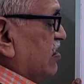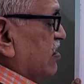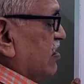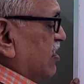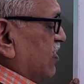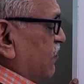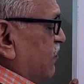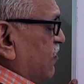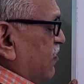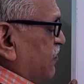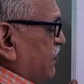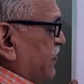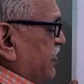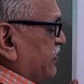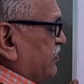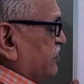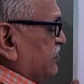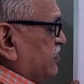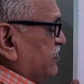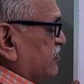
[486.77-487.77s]
f of
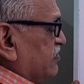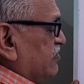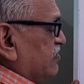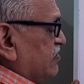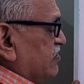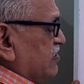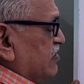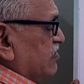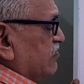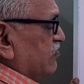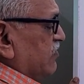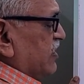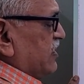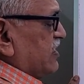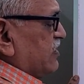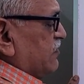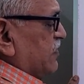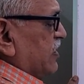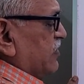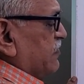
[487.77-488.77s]
x
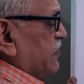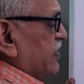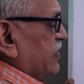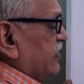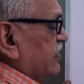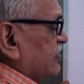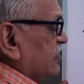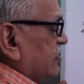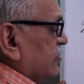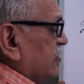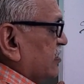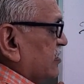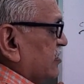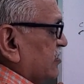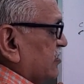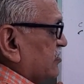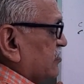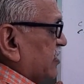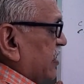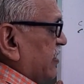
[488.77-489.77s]
multiplied by
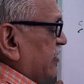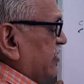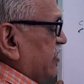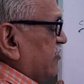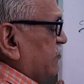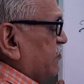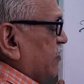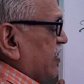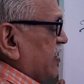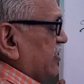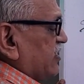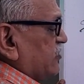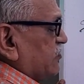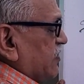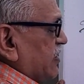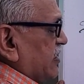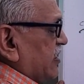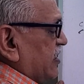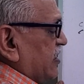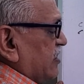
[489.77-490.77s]
sin n pi x
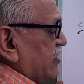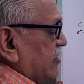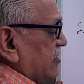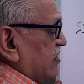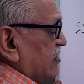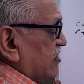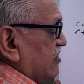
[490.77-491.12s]
by L,